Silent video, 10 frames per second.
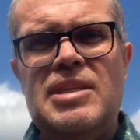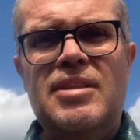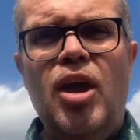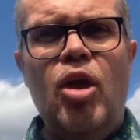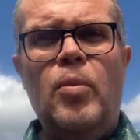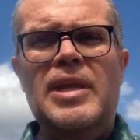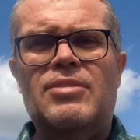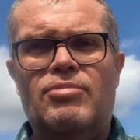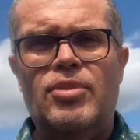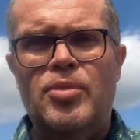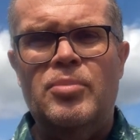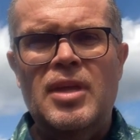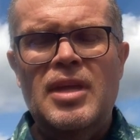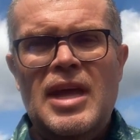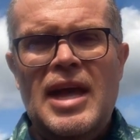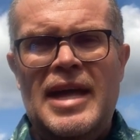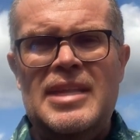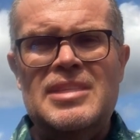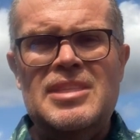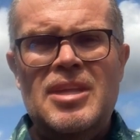it the whole way through,
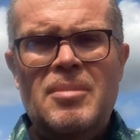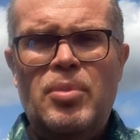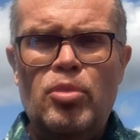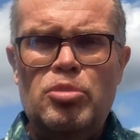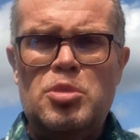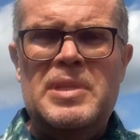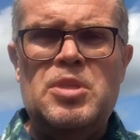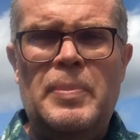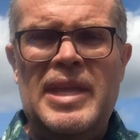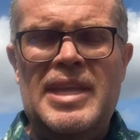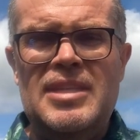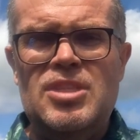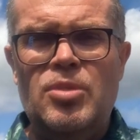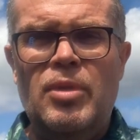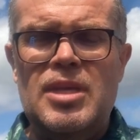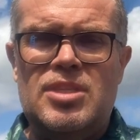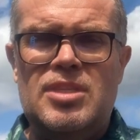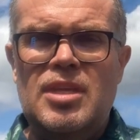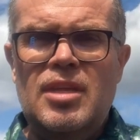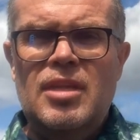and Paul's been speaking to
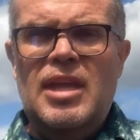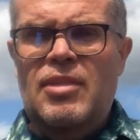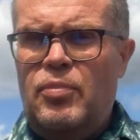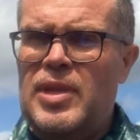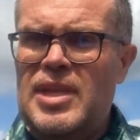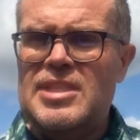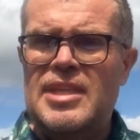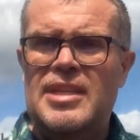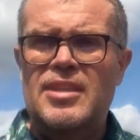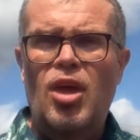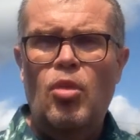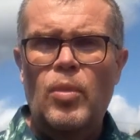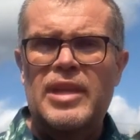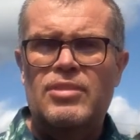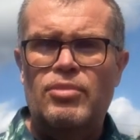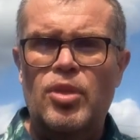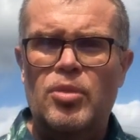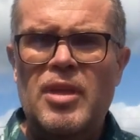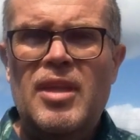us, if we're listening, the whole way through